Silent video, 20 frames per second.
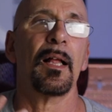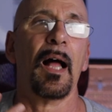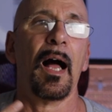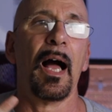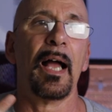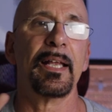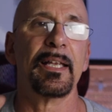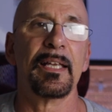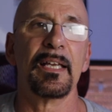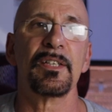
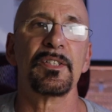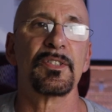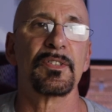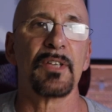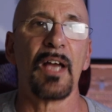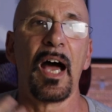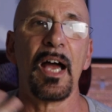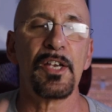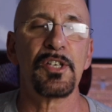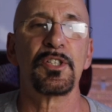I guess
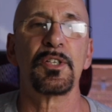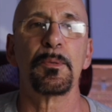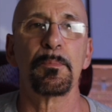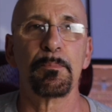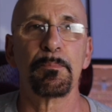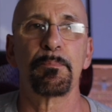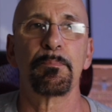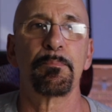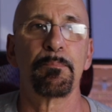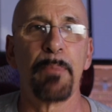I
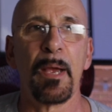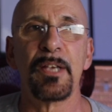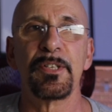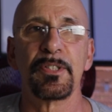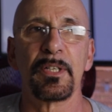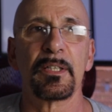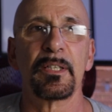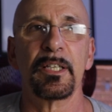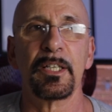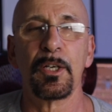should
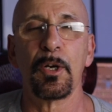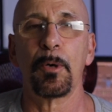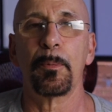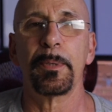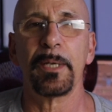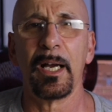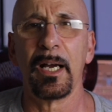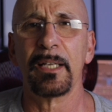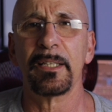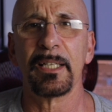basically go
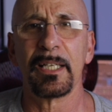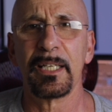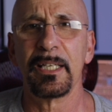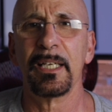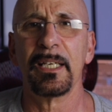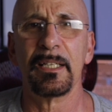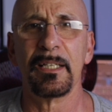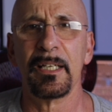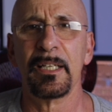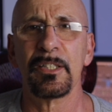behind the
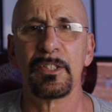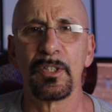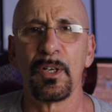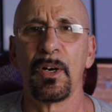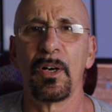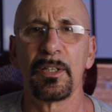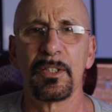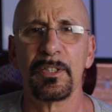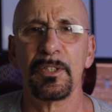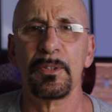kit and
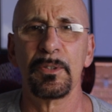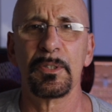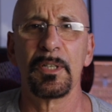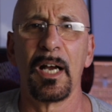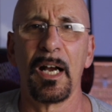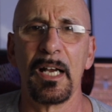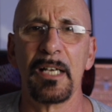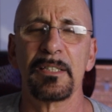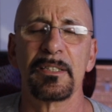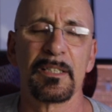talk to you
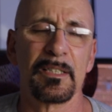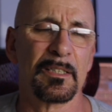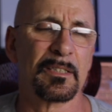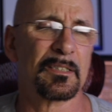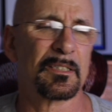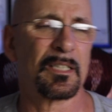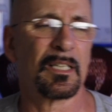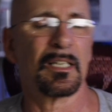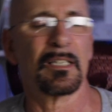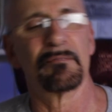guys
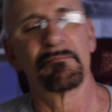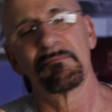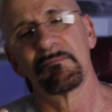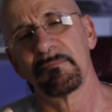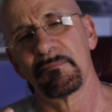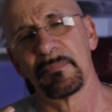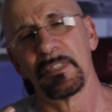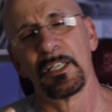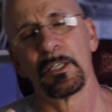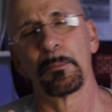because
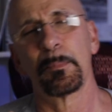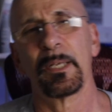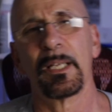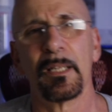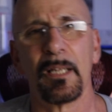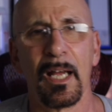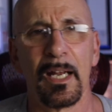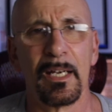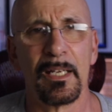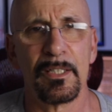it'll be a
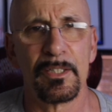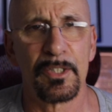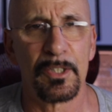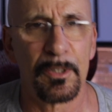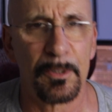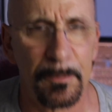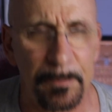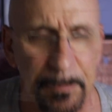lot easier.